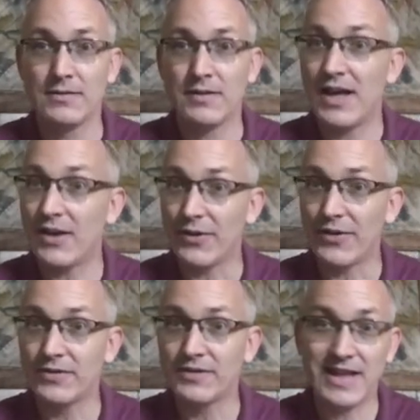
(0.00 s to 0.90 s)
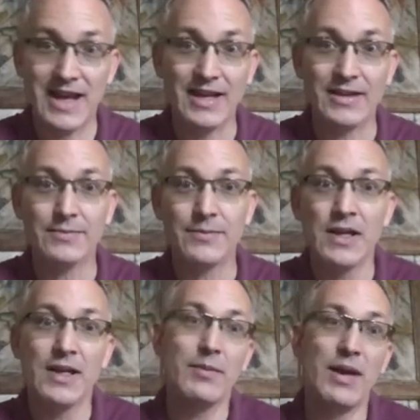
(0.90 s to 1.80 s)
health, diet.
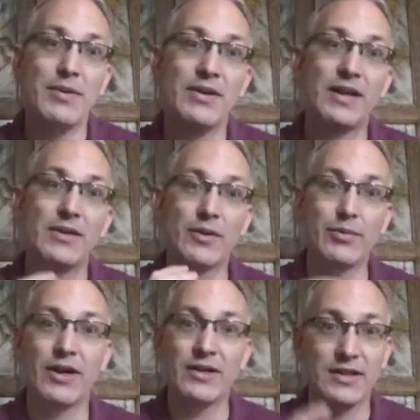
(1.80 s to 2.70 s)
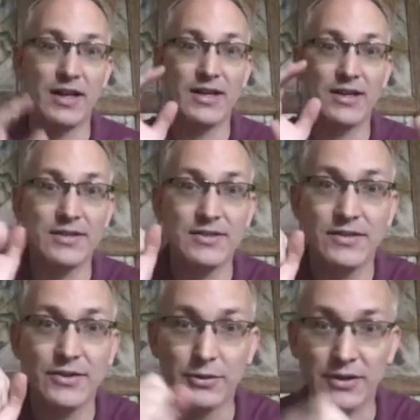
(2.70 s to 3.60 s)
It might be that you want to prioritize
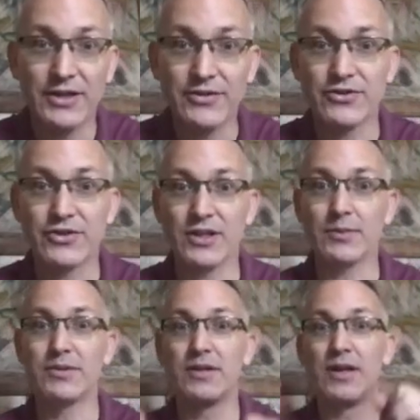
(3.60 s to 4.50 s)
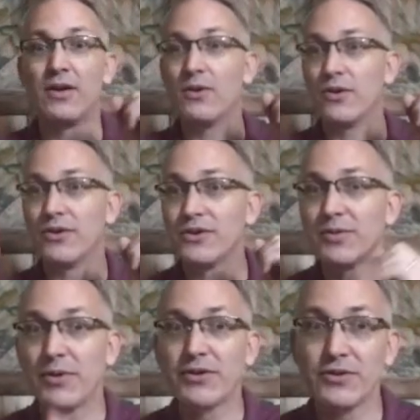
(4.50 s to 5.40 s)
your relationships or your
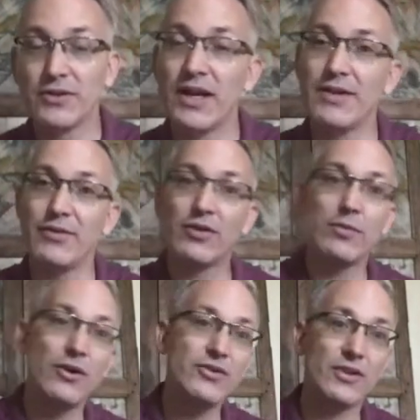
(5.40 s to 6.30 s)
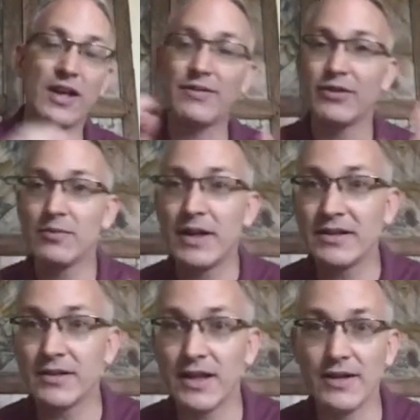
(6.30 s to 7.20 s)
spiritual life, or your emotional life, or your
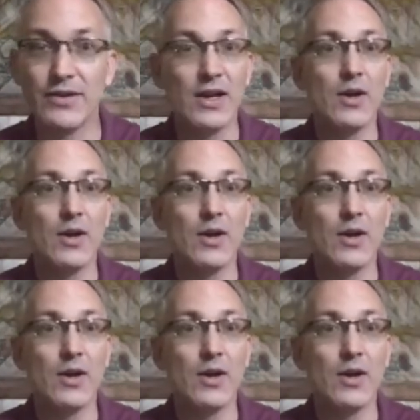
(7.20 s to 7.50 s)
mental life.